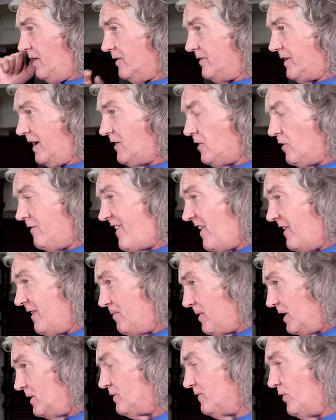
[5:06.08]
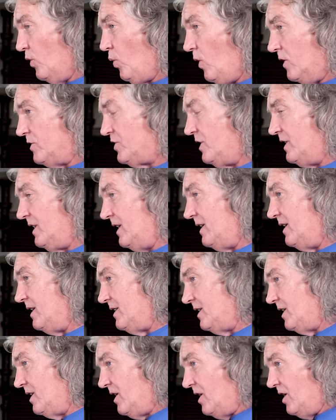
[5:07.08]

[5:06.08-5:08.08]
Thank you very much for watching and